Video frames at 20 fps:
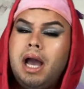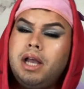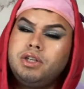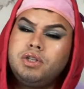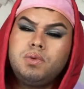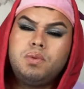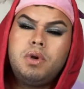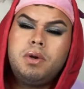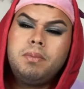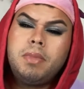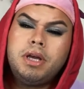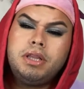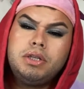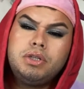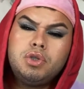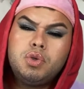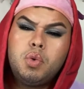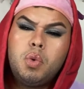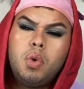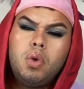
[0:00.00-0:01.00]
I just wouldn't buy the
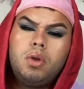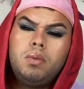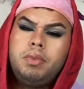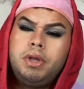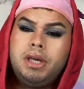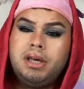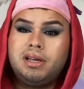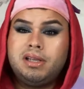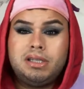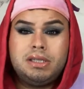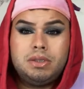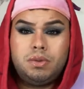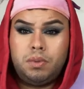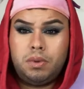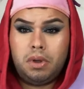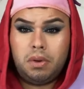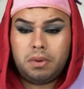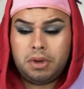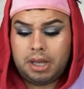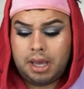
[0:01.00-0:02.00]
tool because
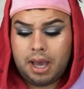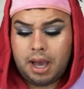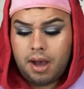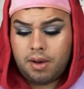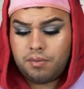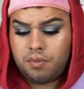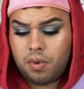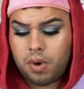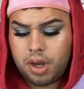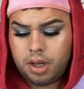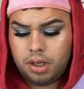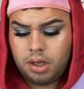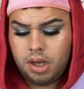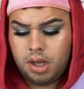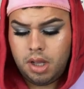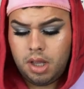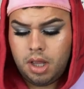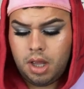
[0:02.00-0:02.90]
we already have one.